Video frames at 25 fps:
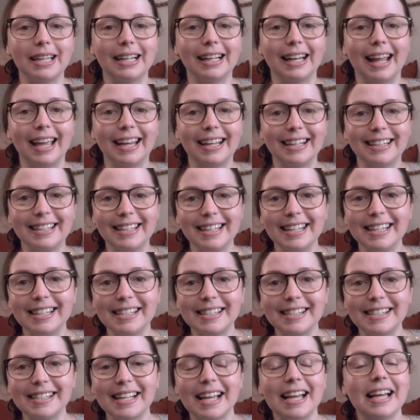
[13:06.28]
like
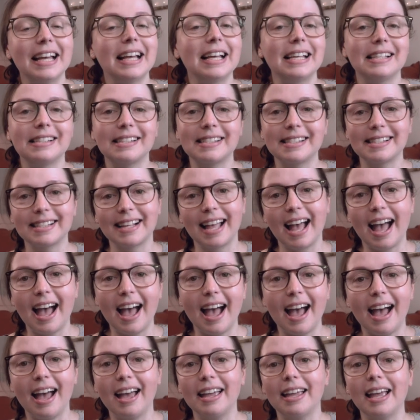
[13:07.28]
this:
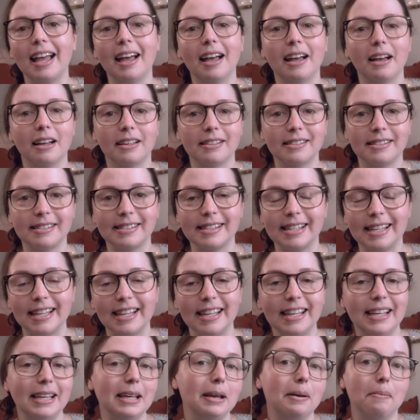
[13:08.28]
sky,
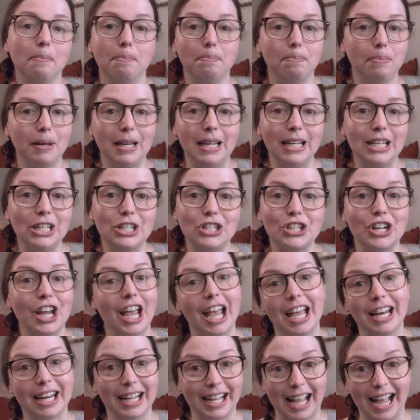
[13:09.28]
sea, beach,
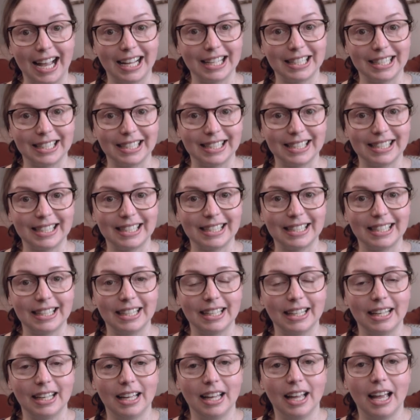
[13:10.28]
and a cactus.
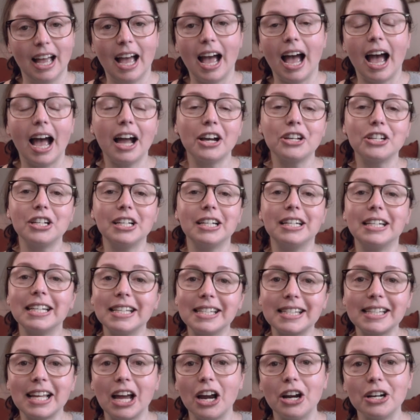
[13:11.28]
Actually, this
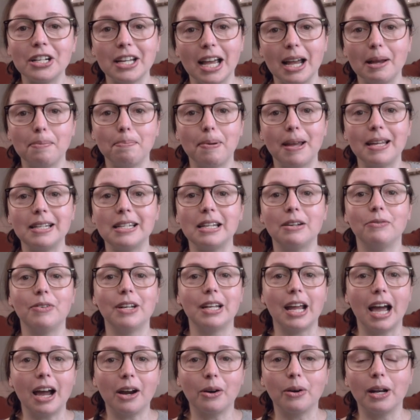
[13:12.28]
card I painted with
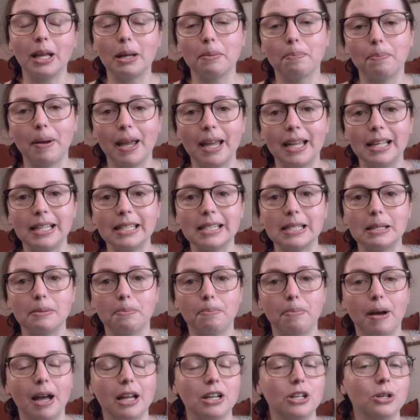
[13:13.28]
acrylic paints,
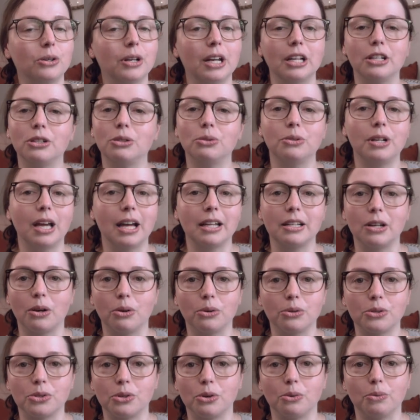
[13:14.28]
but you can do that
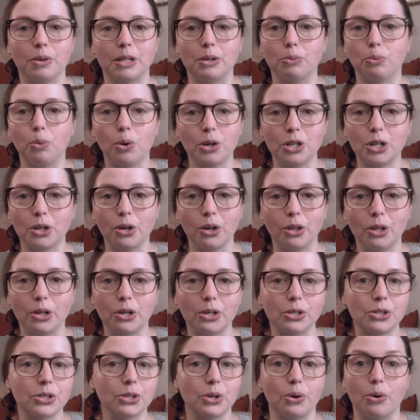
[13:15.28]
also with
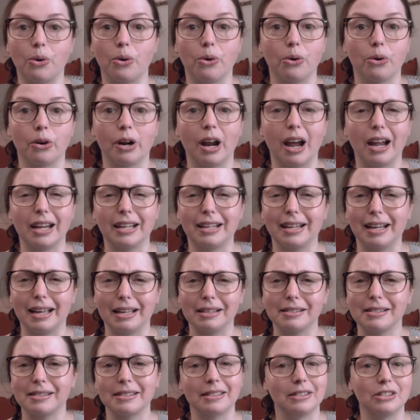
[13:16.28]
watercolors or I
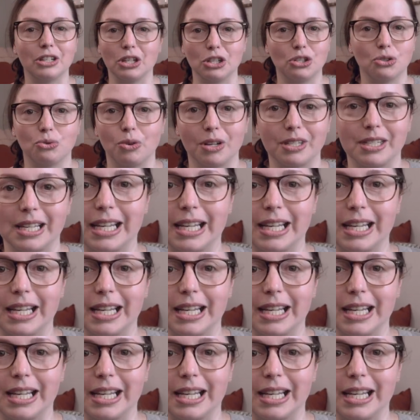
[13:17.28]
guess distress